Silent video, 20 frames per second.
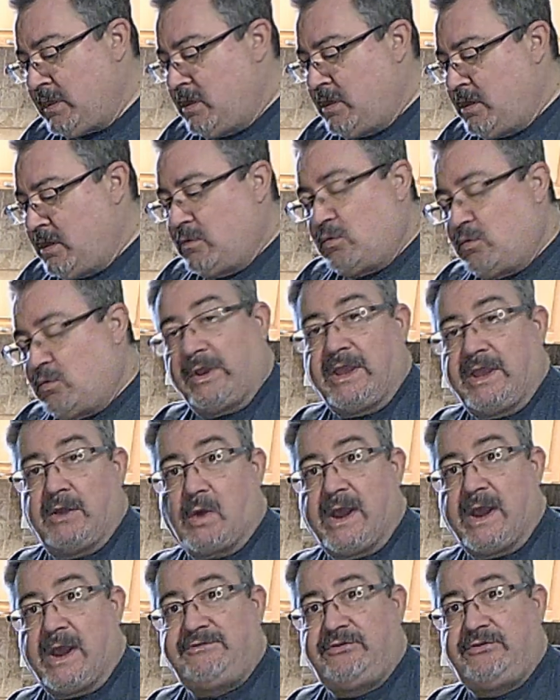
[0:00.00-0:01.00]
we'll get
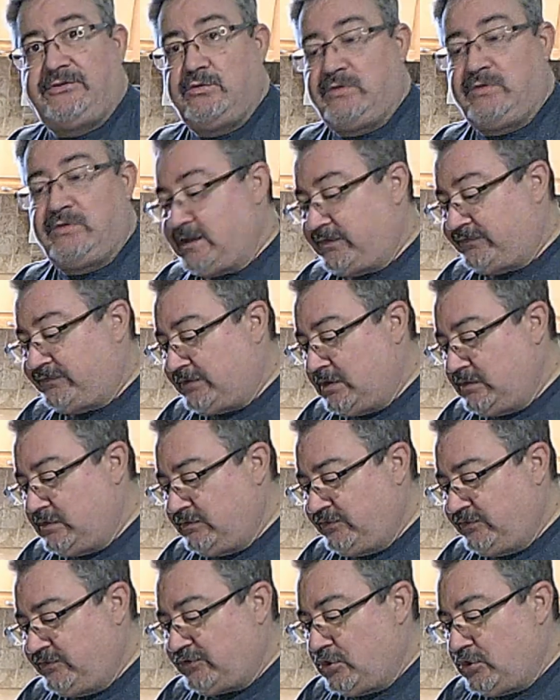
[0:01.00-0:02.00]
right to this,
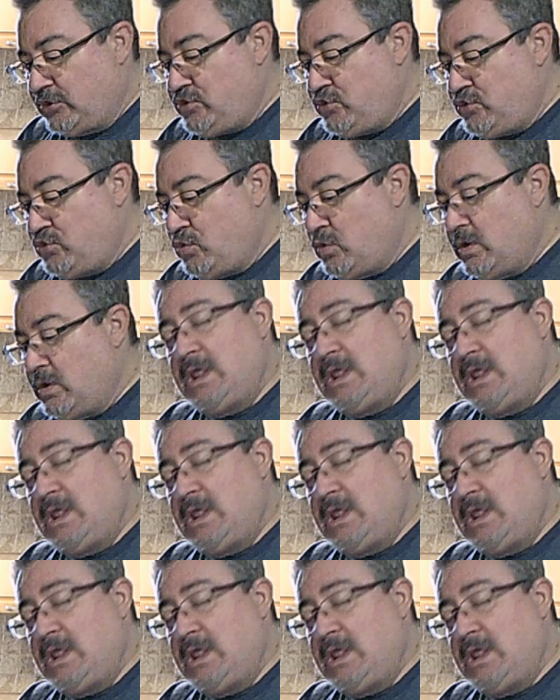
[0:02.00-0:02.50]
show you